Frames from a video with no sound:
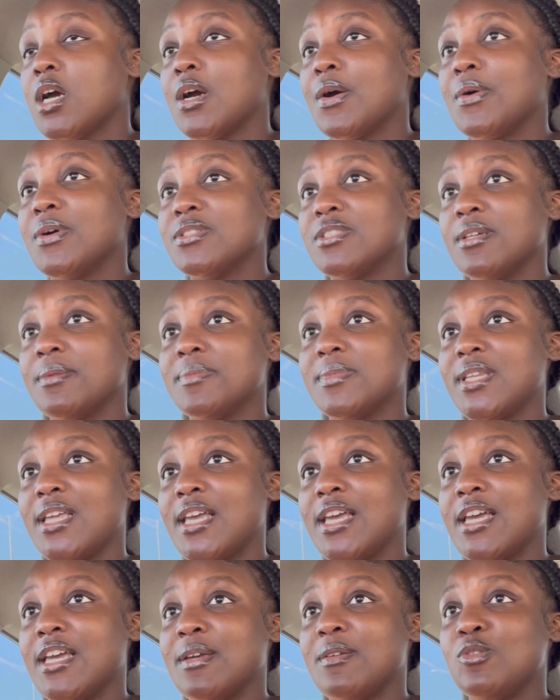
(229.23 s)
or
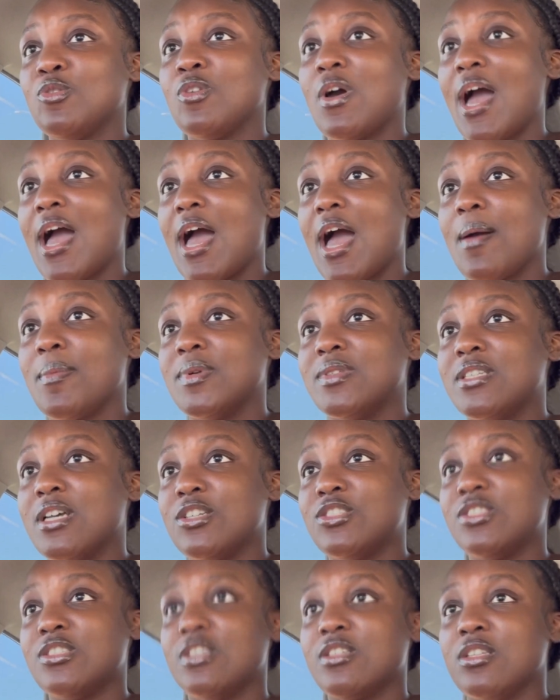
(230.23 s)
something. You know, I, have been
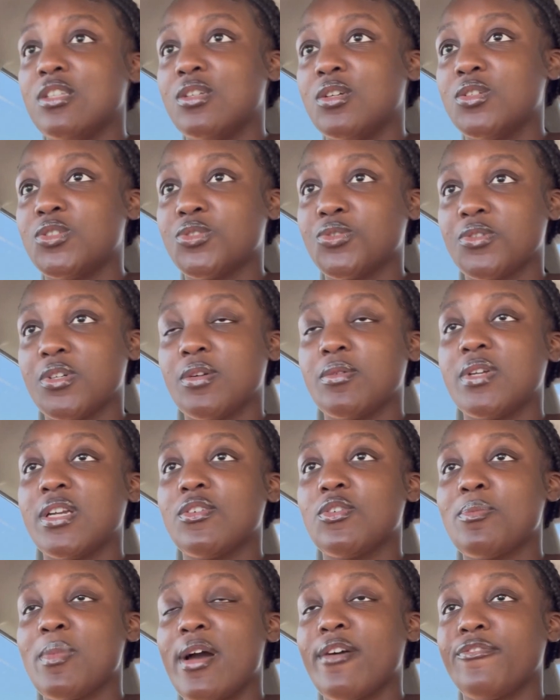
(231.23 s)
touching the little screen,
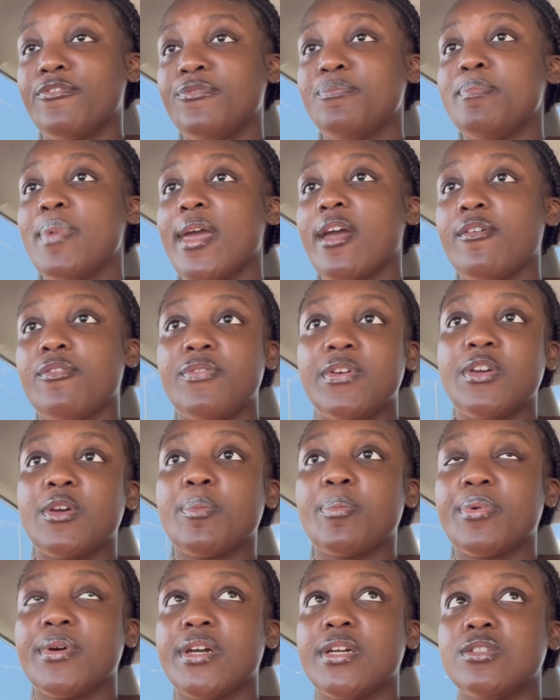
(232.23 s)
whatever, my bare
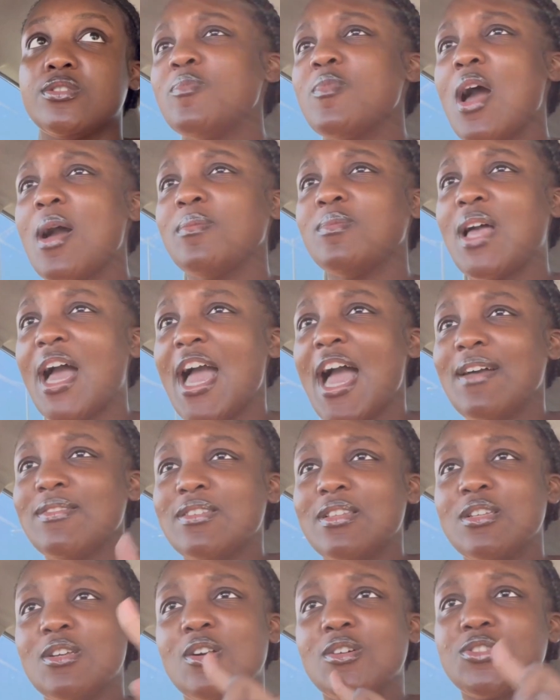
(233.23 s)
fingerprints. I'm, i have
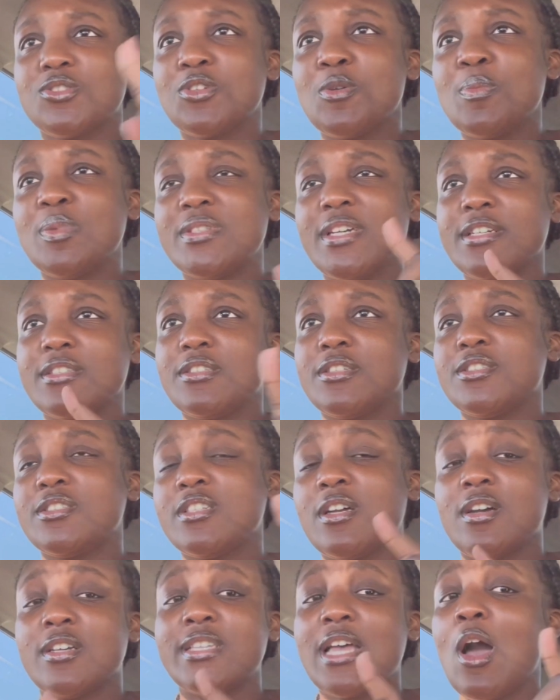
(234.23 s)
the little screen protector
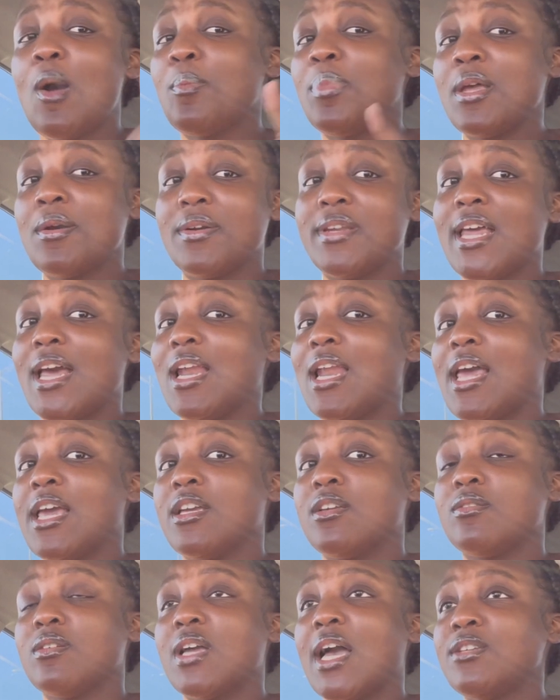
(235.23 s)
stuff because I don't play with that.
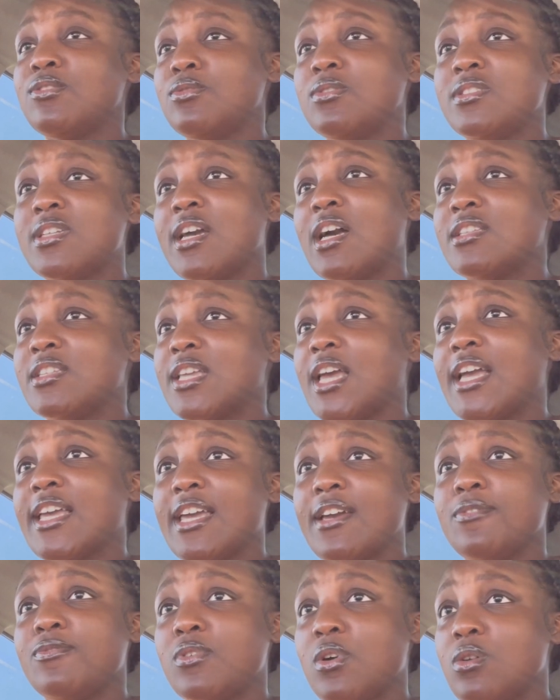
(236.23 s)
Like, as soon as I, I
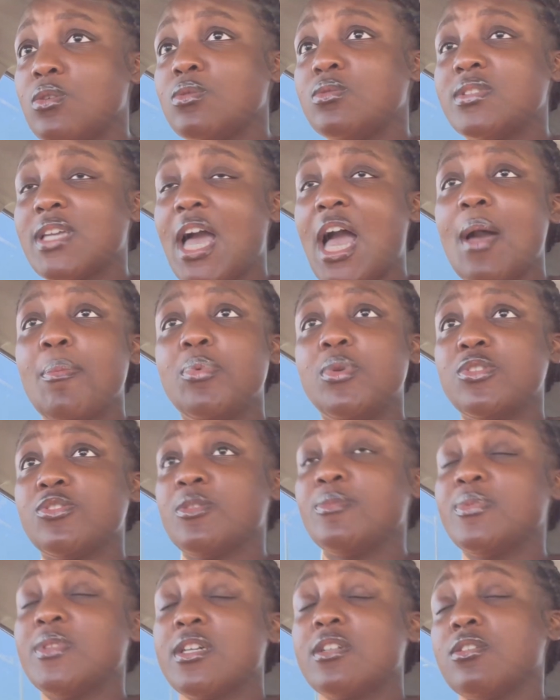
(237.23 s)
get phones, I, I, put the
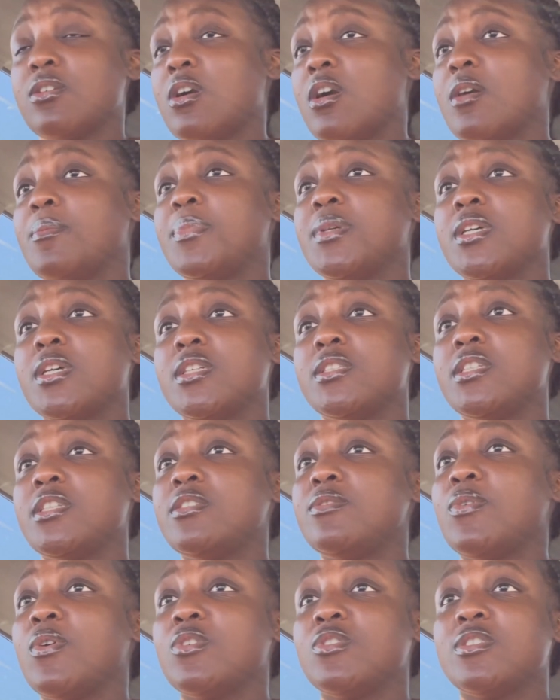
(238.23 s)
screen protector on because
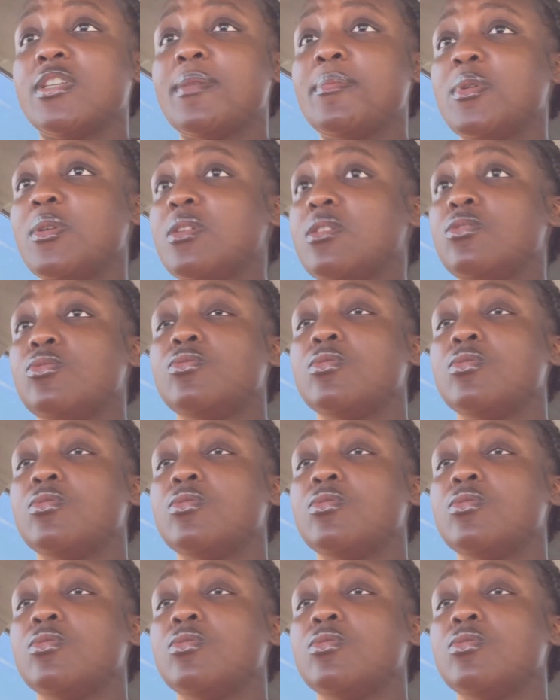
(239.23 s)
these phones, they be, you